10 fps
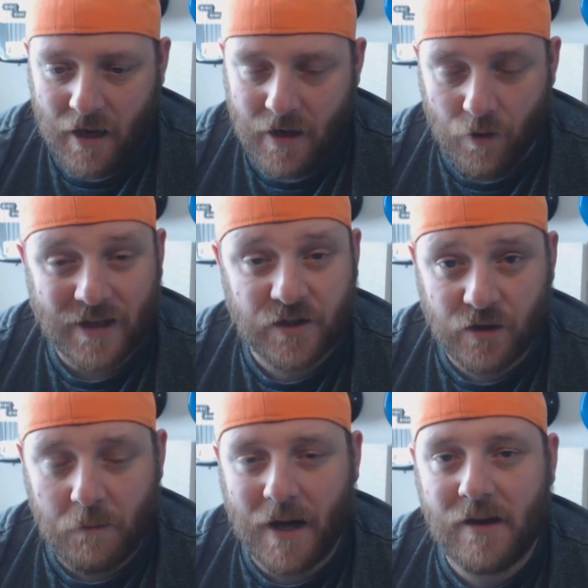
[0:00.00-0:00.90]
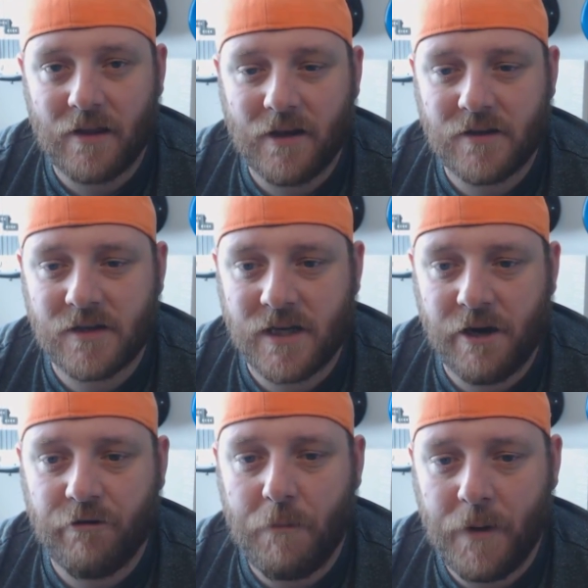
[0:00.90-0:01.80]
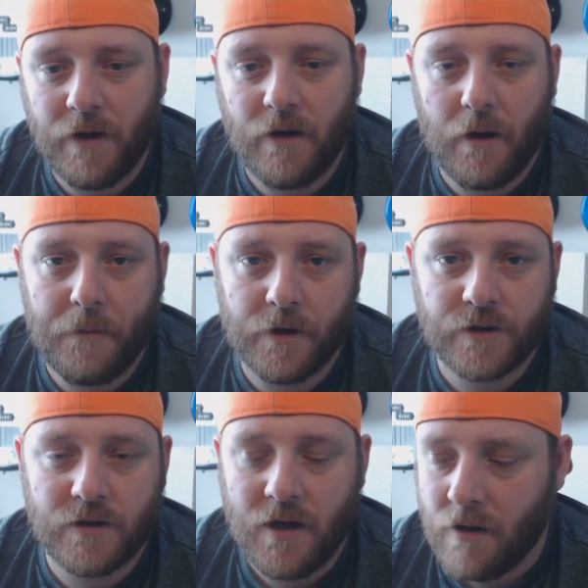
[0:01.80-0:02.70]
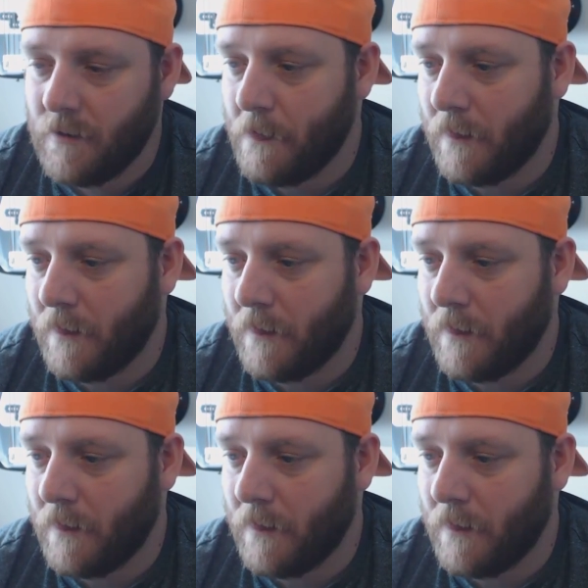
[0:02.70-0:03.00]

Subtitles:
Now, that's not a bad thing to say you're an opinionated person.